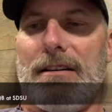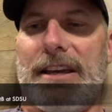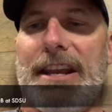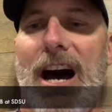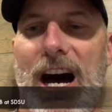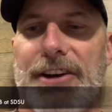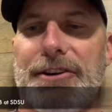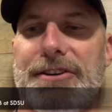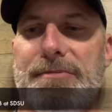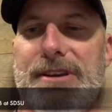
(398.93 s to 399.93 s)
an
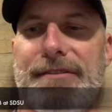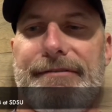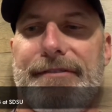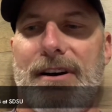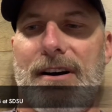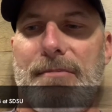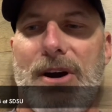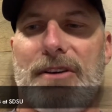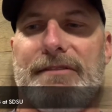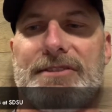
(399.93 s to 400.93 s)
honor to be a
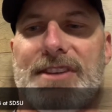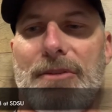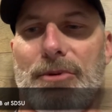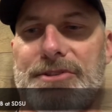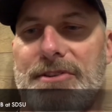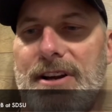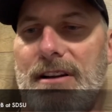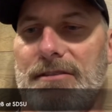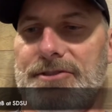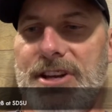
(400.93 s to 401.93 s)
part of the Southwestern
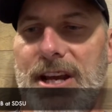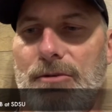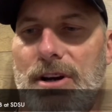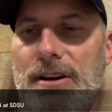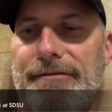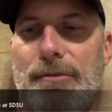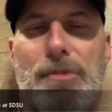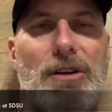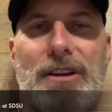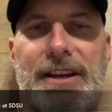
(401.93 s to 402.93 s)
College Jaguar
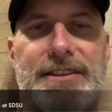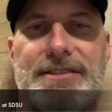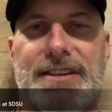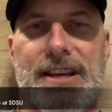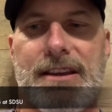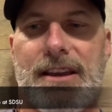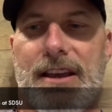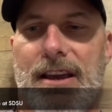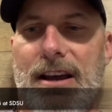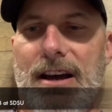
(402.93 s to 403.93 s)
football legacy.
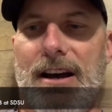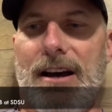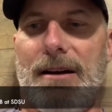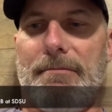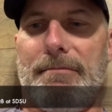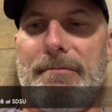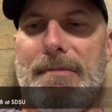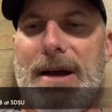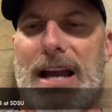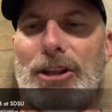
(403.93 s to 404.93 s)

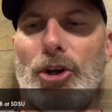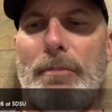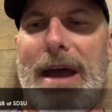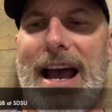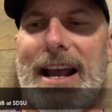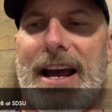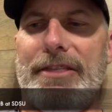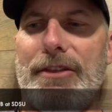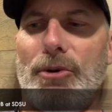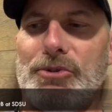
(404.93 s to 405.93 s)
I look back
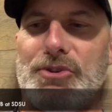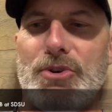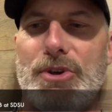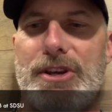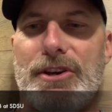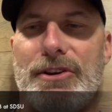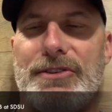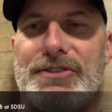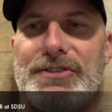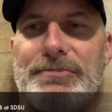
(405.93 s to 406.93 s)
on those 2
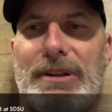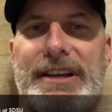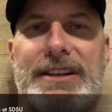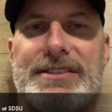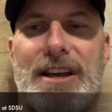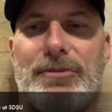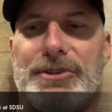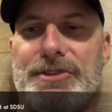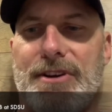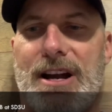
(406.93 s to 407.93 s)
years playing at
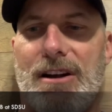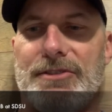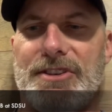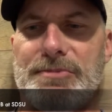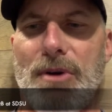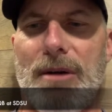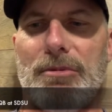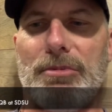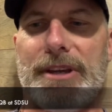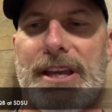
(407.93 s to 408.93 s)
Southwestern College as
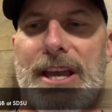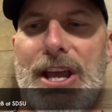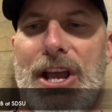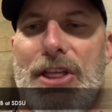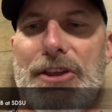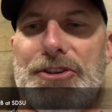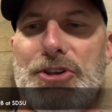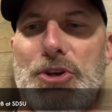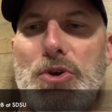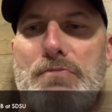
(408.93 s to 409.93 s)
probably the
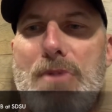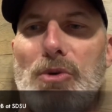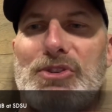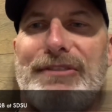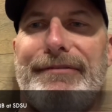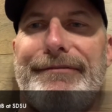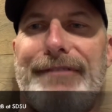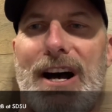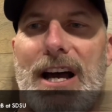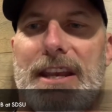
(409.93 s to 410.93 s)
two most
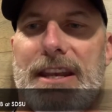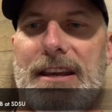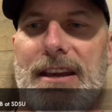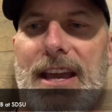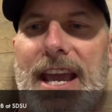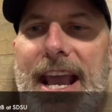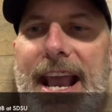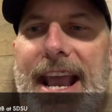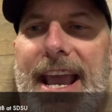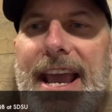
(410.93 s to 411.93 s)
fun
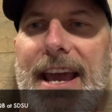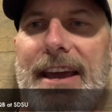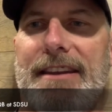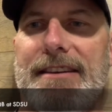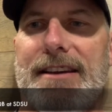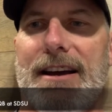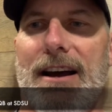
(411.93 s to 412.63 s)
and